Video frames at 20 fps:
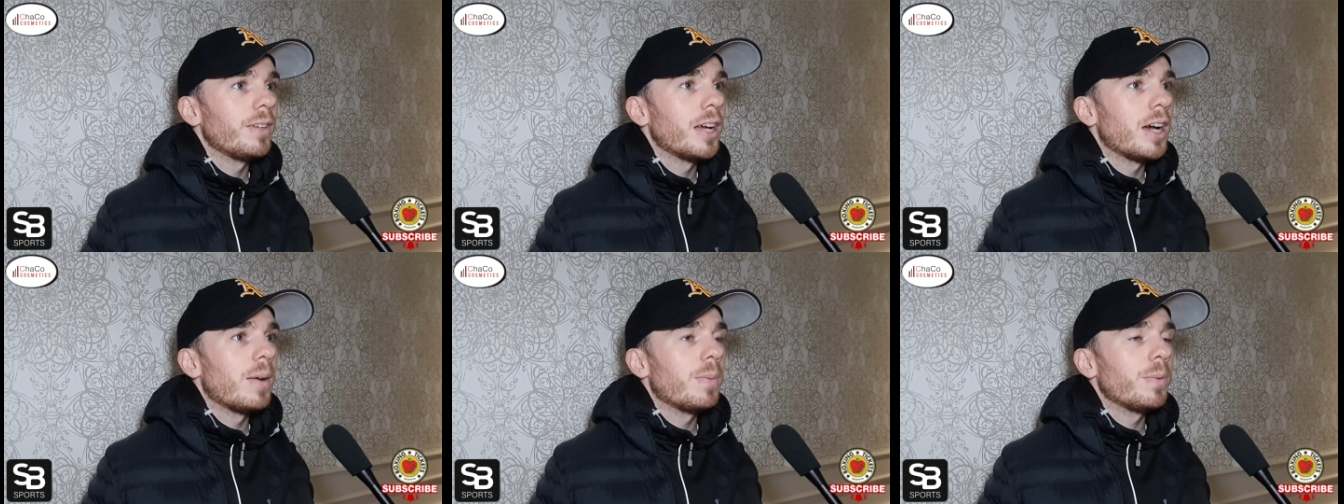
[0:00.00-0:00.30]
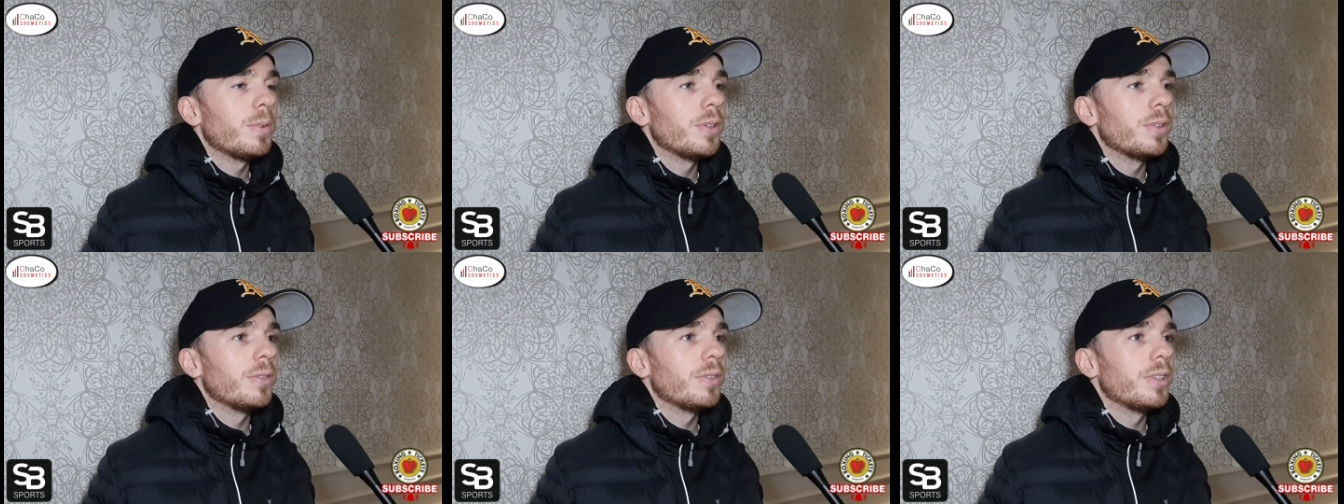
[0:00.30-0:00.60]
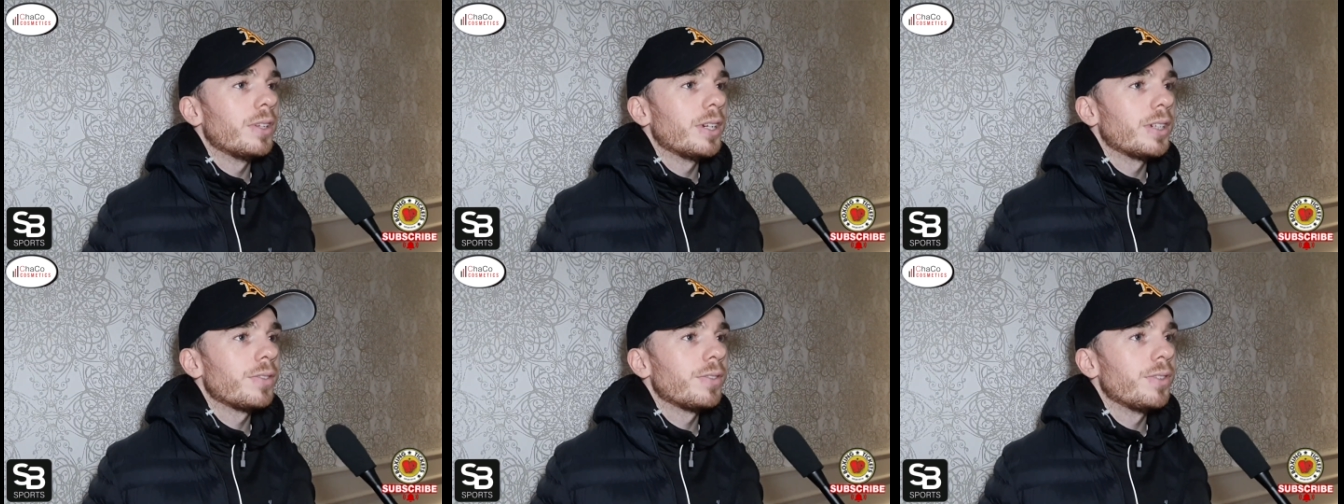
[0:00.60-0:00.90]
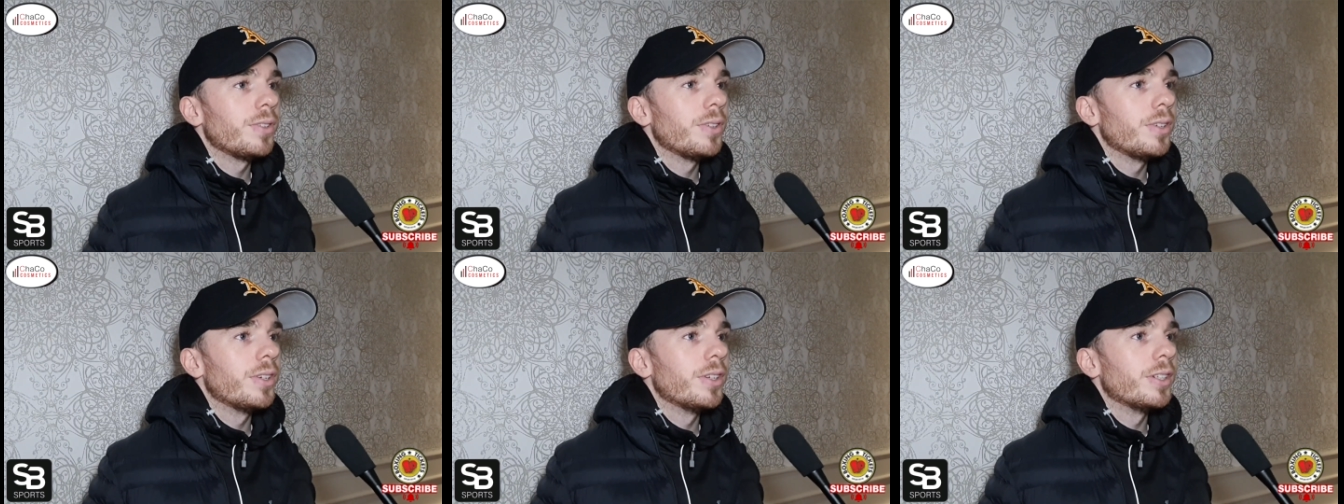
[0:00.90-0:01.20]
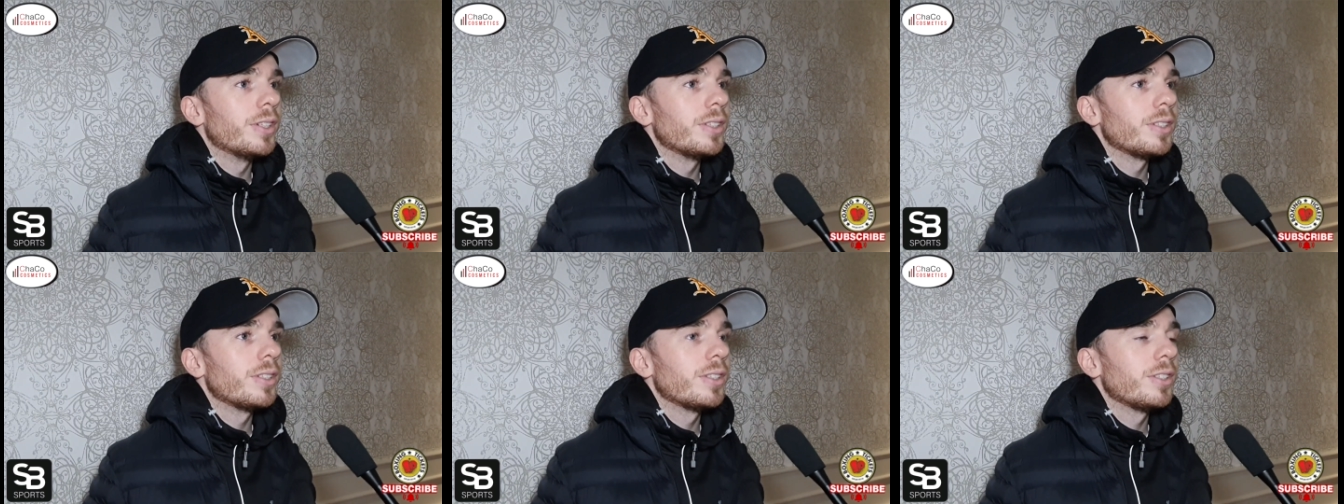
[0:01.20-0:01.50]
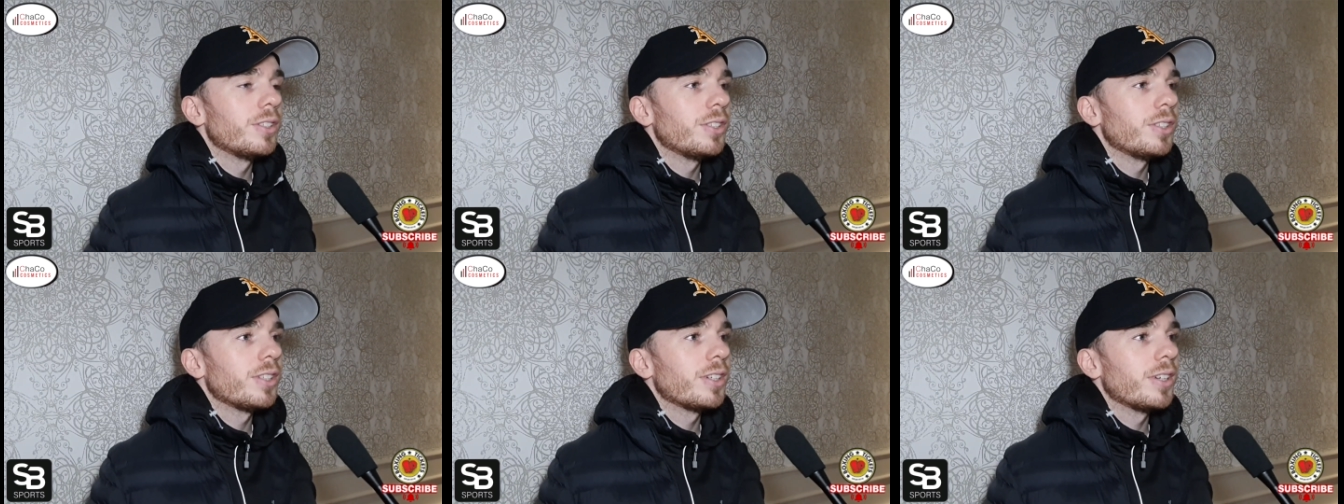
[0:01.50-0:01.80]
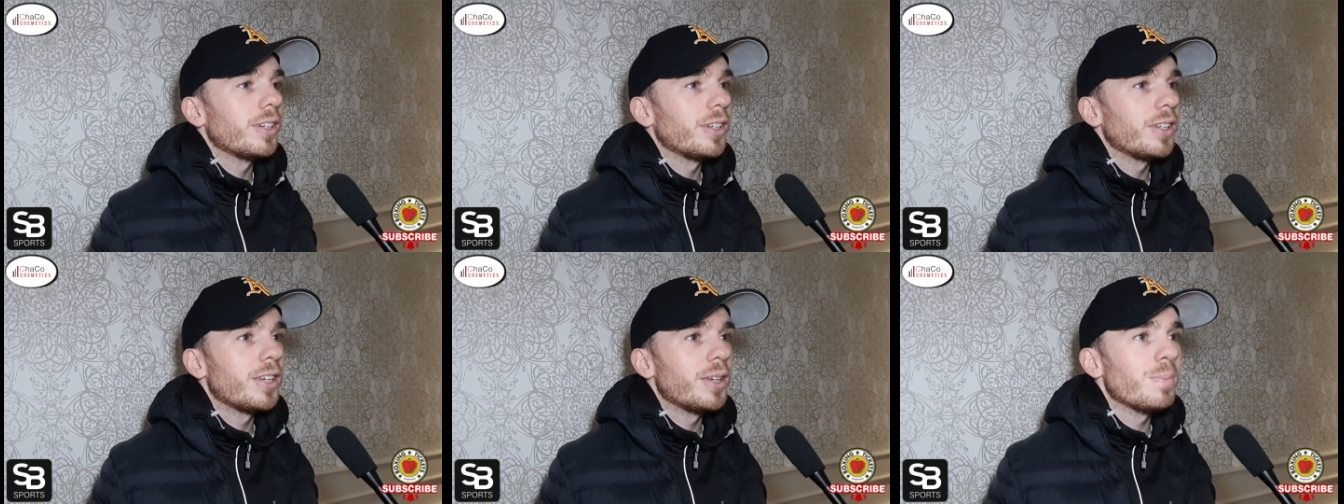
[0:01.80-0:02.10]
happen over the next few years. Just got
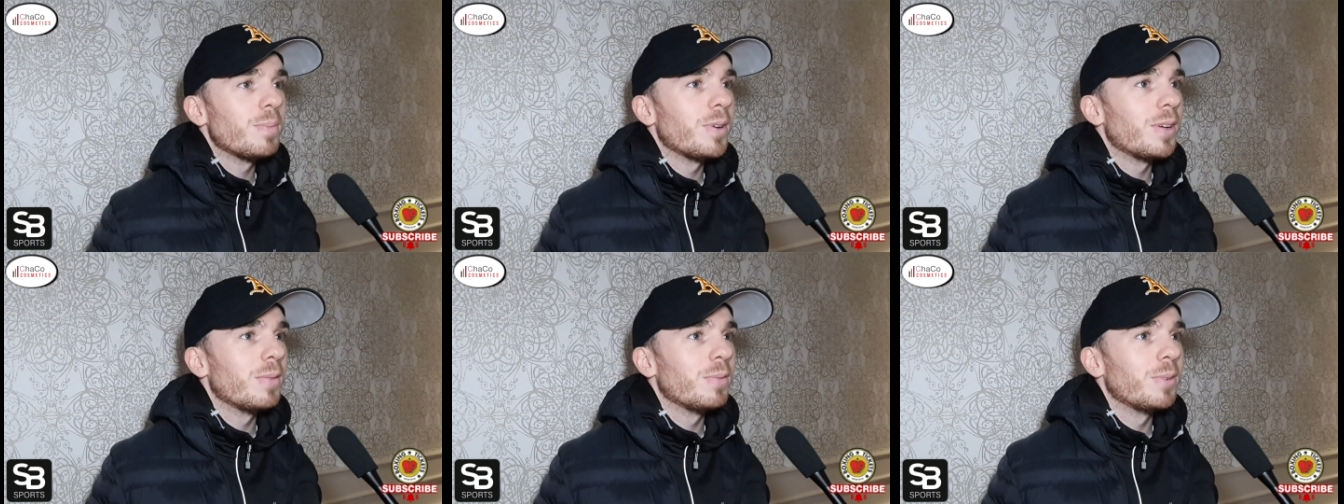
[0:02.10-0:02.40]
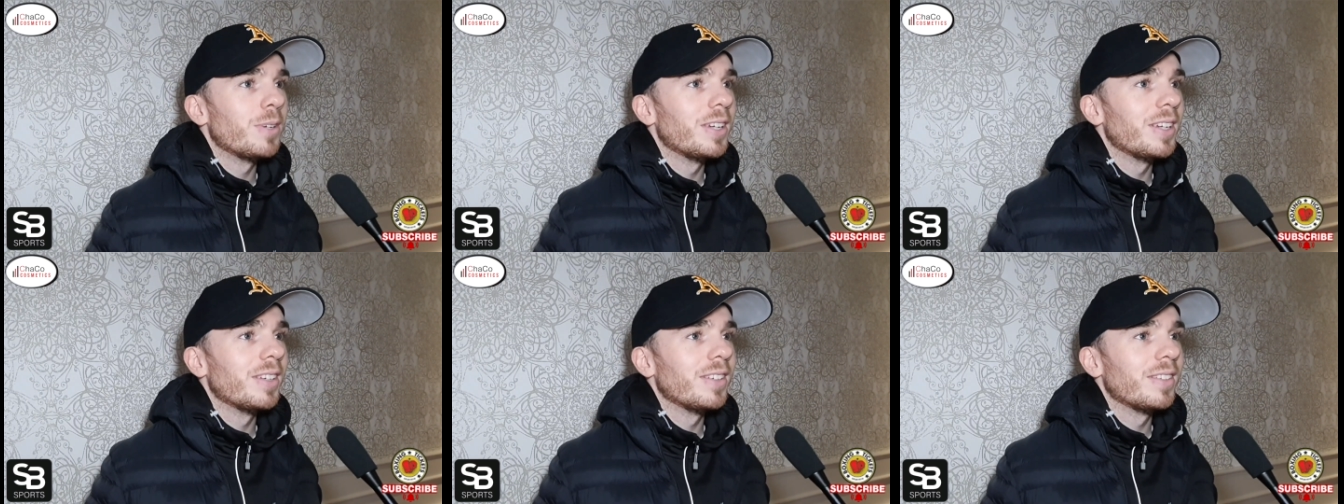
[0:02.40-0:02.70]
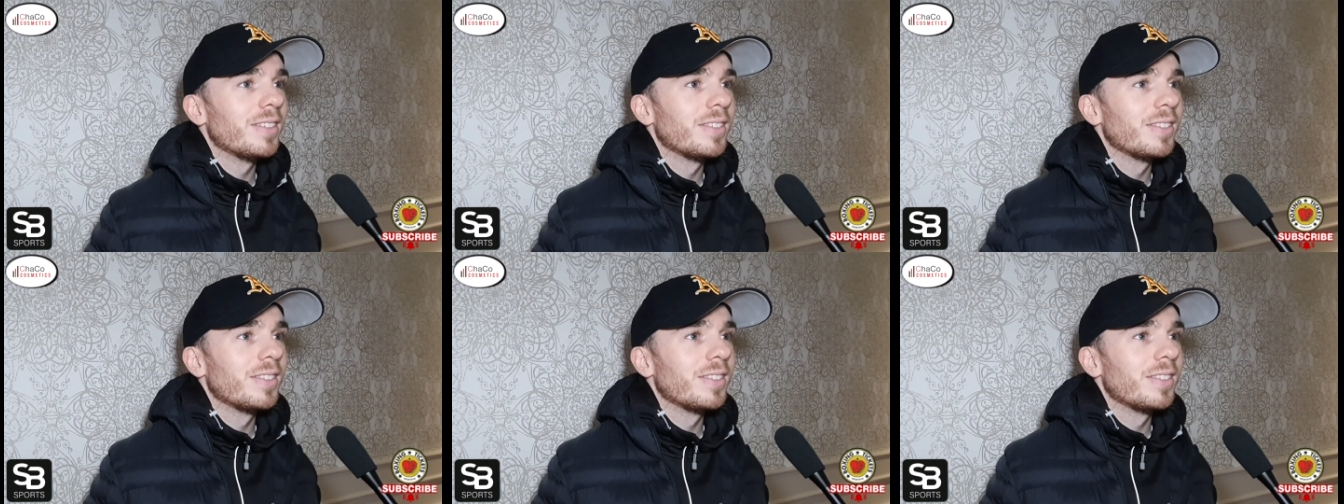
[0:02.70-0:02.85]
to keep on winning.